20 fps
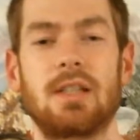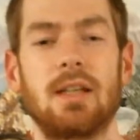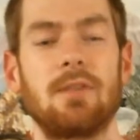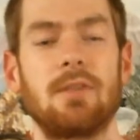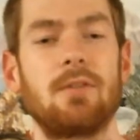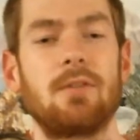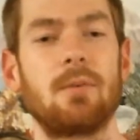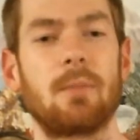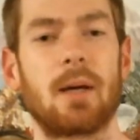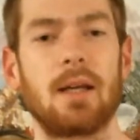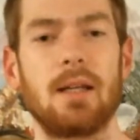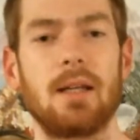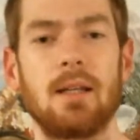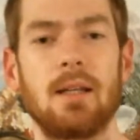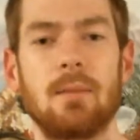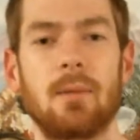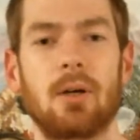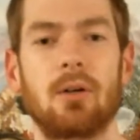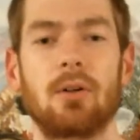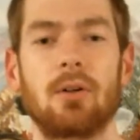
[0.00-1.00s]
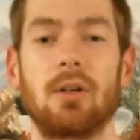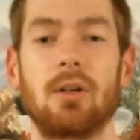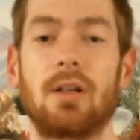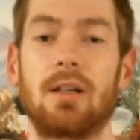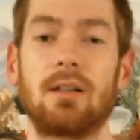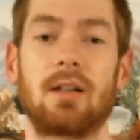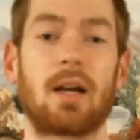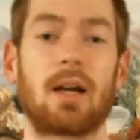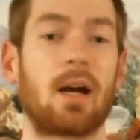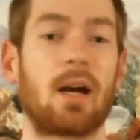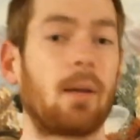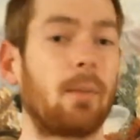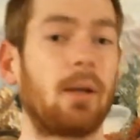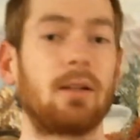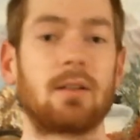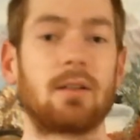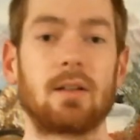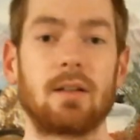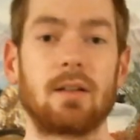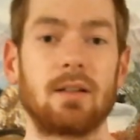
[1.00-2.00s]
give you my email, or you can
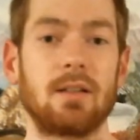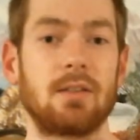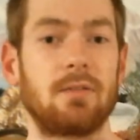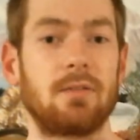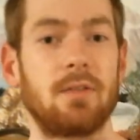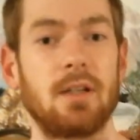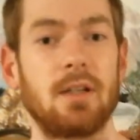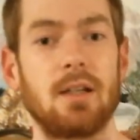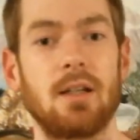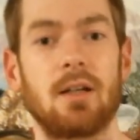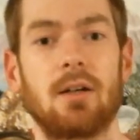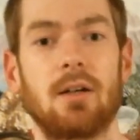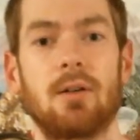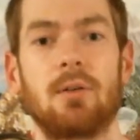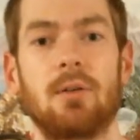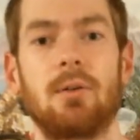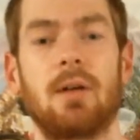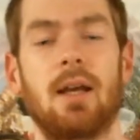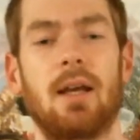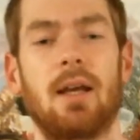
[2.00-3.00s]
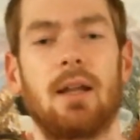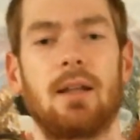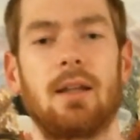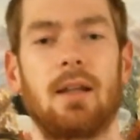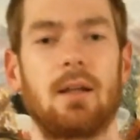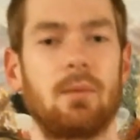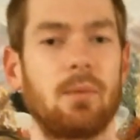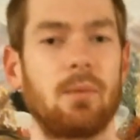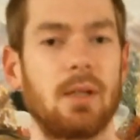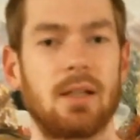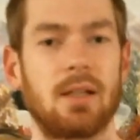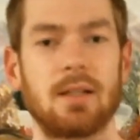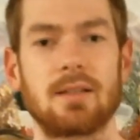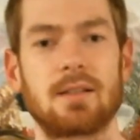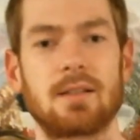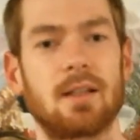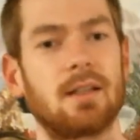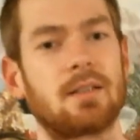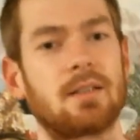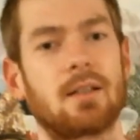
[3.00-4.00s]
comment on this video and then we can
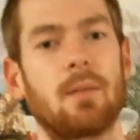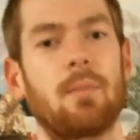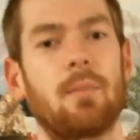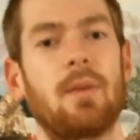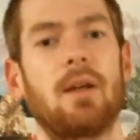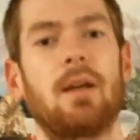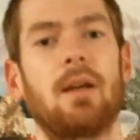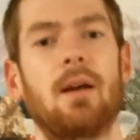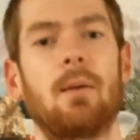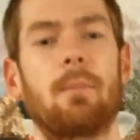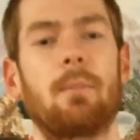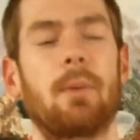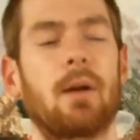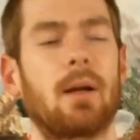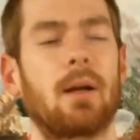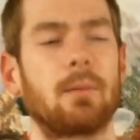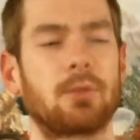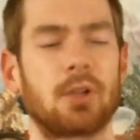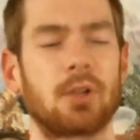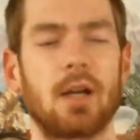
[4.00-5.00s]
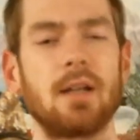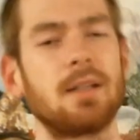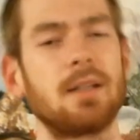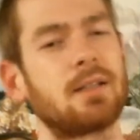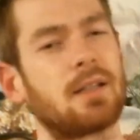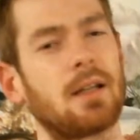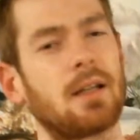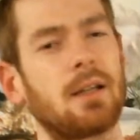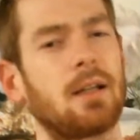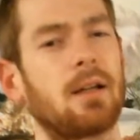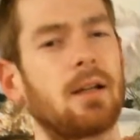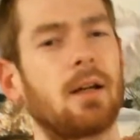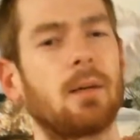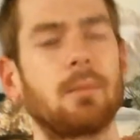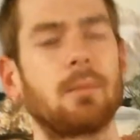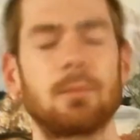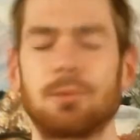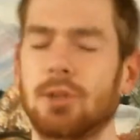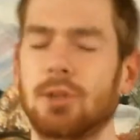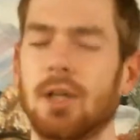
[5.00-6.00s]
set something up. But I'm trying to set that up.
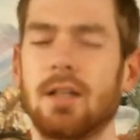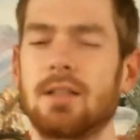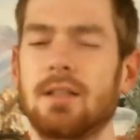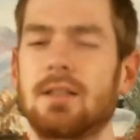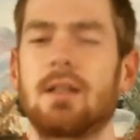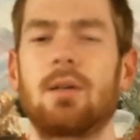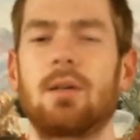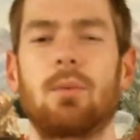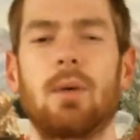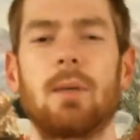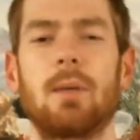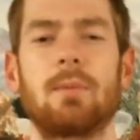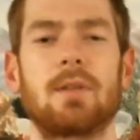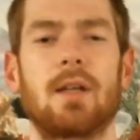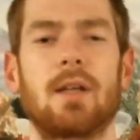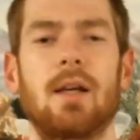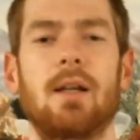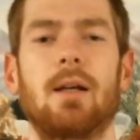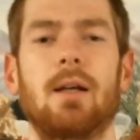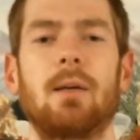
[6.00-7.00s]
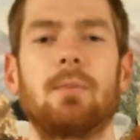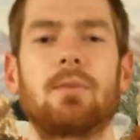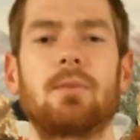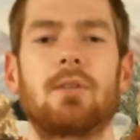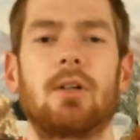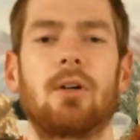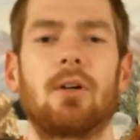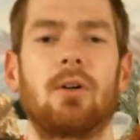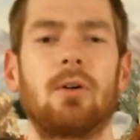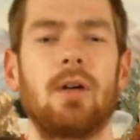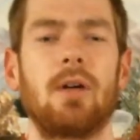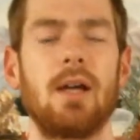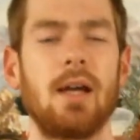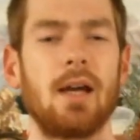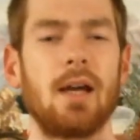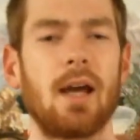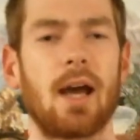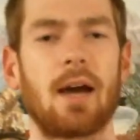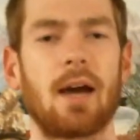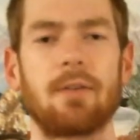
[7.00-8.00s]
I'm trying to set a website up, so
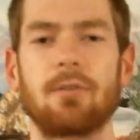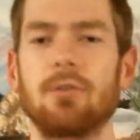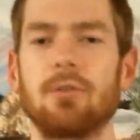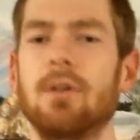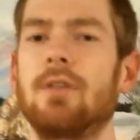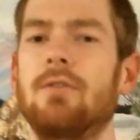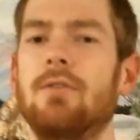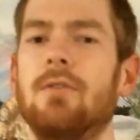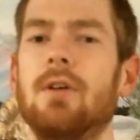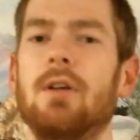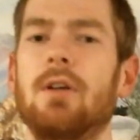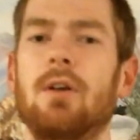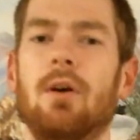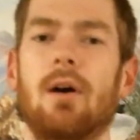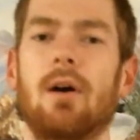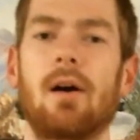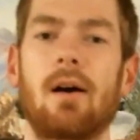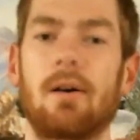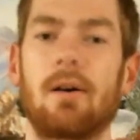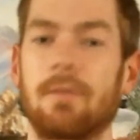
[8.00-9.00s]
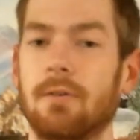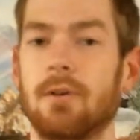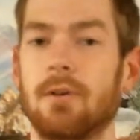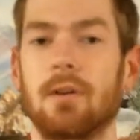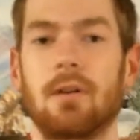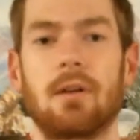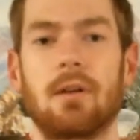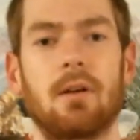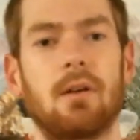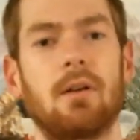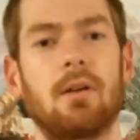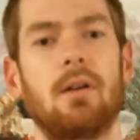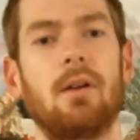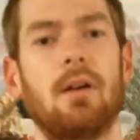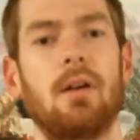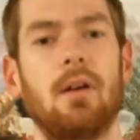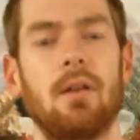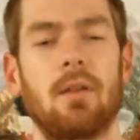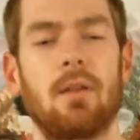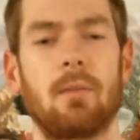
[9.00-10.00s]
after each video I offer the
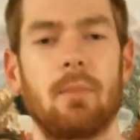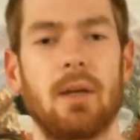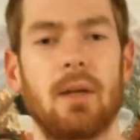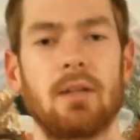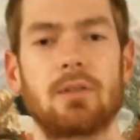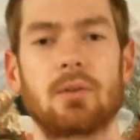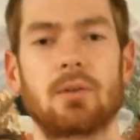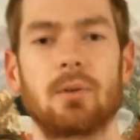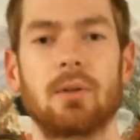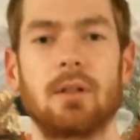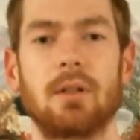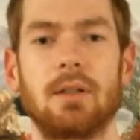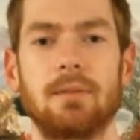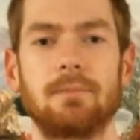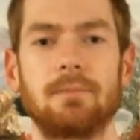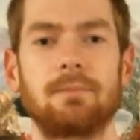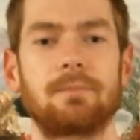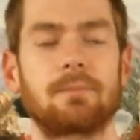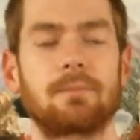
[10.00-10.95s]
mentoring,